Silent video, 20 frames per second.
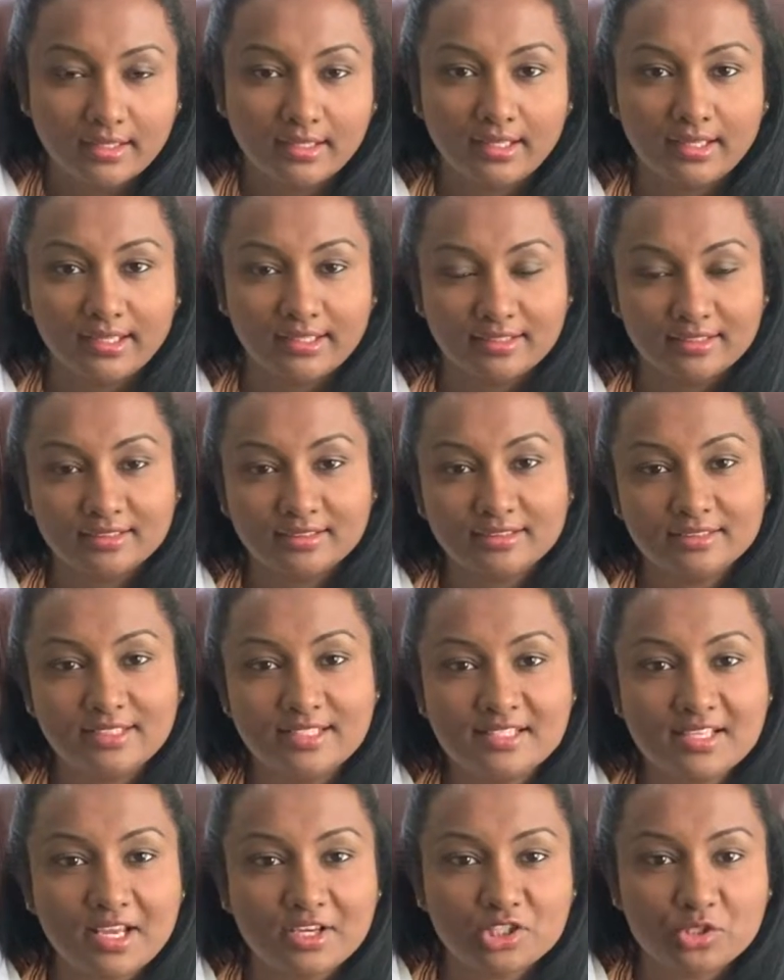Hi,
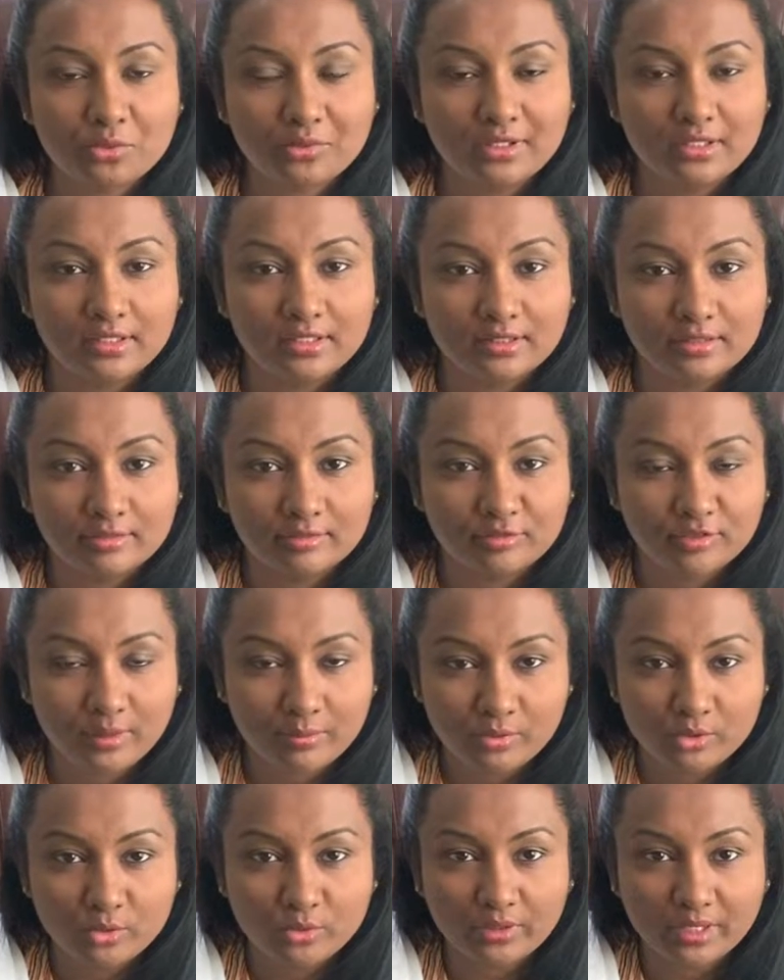this is Ashwini here
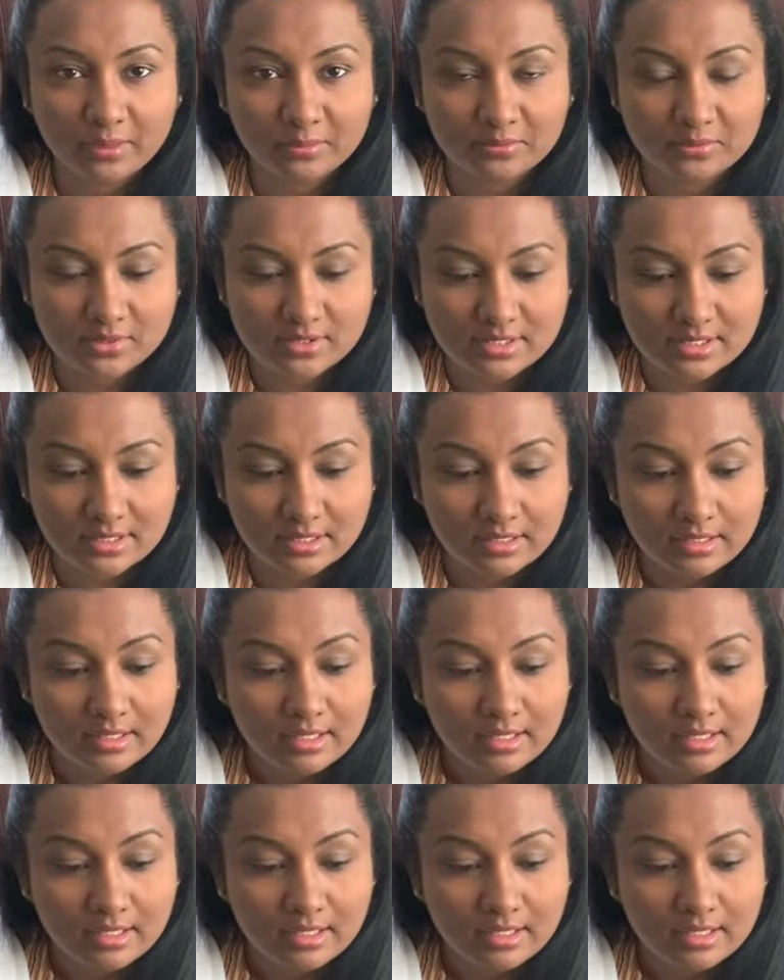from GooCampus.